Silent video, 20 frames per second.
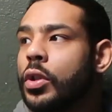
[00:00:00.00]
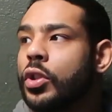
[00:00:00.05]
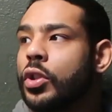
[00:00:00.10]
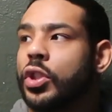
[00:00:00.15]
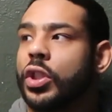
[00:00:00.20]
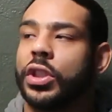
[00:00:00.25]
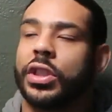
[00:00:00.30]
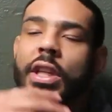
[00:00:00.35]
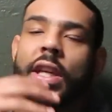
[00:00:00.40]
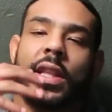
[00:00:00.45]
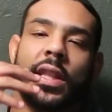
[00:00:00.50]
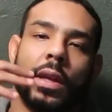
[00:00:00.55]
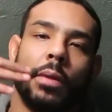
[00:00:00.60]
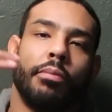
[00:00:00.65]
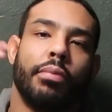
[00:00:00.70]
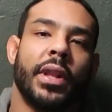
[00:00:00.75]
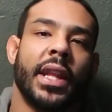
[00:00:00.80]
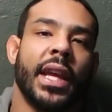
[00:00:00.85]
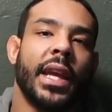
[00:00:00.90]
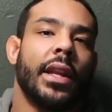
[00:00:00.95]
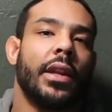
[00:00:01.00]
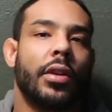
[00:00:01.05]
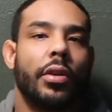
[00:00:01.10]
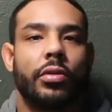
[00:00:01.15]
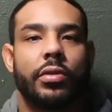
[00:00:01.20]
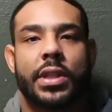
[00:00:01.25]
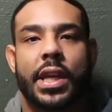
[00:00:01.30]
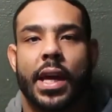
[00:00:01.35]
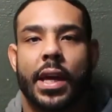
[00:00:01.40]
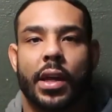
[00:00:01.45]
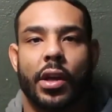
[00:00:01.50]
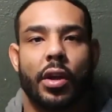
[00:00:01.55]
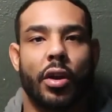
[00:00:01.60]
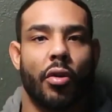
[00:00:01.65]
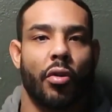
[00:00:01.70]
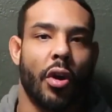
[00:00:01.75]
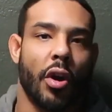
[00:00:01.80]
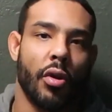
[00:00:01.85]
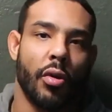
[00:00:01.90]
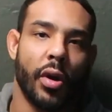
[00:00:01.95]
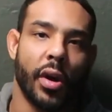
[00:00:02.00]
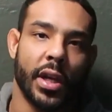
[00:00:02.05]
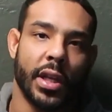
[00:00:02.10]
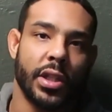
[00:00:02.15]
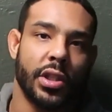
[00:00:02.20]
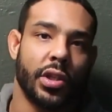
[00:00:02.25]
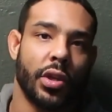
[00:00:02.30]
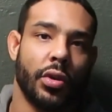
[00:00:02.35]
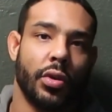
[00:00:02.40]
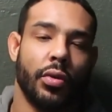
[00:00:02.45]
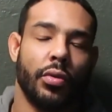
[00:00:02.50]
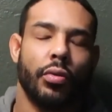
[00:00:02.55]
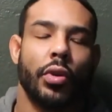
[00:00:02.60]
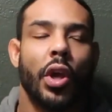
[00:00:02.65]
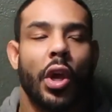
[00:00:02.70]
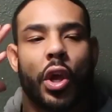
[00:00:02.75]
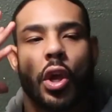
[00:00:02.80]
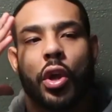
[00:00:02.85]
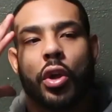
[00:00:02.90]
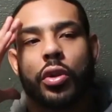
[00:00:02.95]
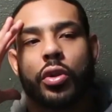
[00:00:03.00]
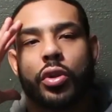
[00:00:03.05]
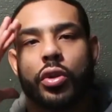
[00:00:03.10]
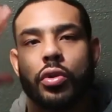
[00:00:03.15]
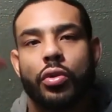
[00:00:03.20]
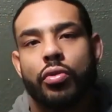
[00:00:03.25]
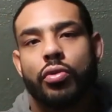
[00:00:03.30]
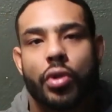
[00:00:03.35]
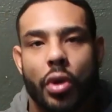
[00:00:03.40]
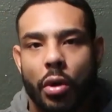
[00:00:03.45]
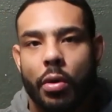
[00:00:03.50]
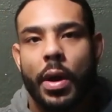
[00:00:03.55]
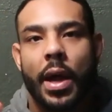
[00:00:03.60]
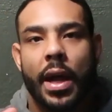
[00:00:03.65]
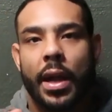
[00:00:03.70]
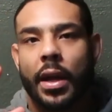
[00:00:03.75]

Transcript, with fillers: Just like the plant knows how to grow on its own, you know